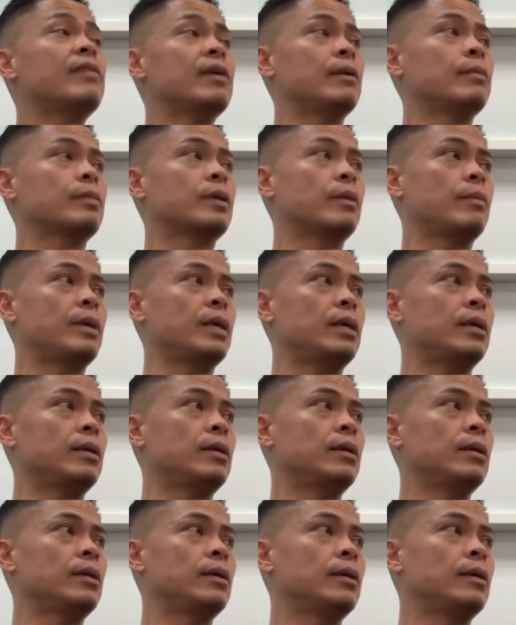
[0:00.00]
him committed.
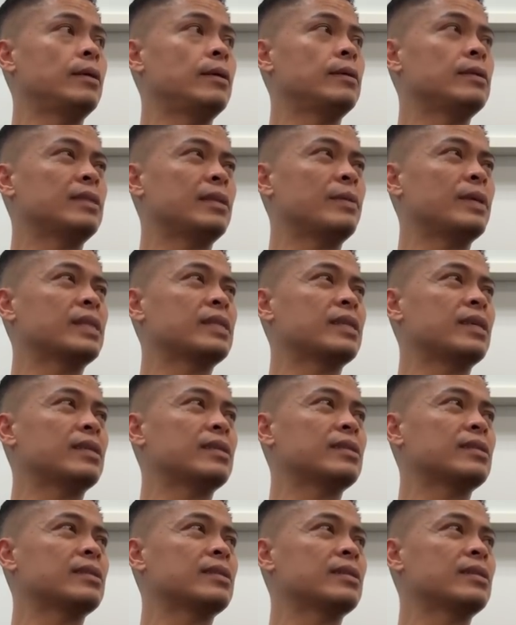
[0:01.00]
Does that make
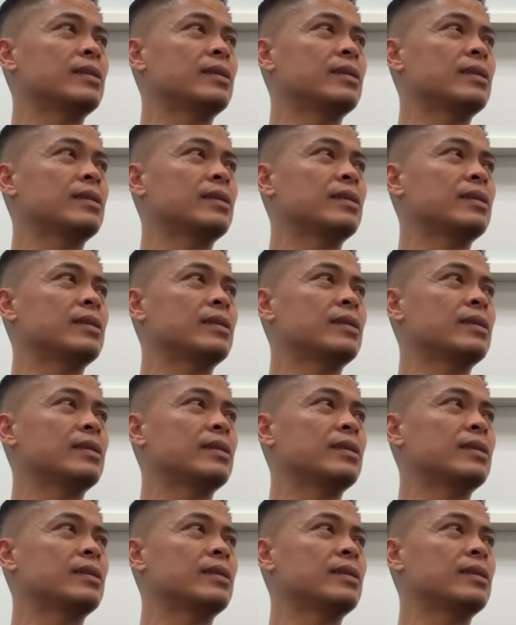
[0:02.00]
sense?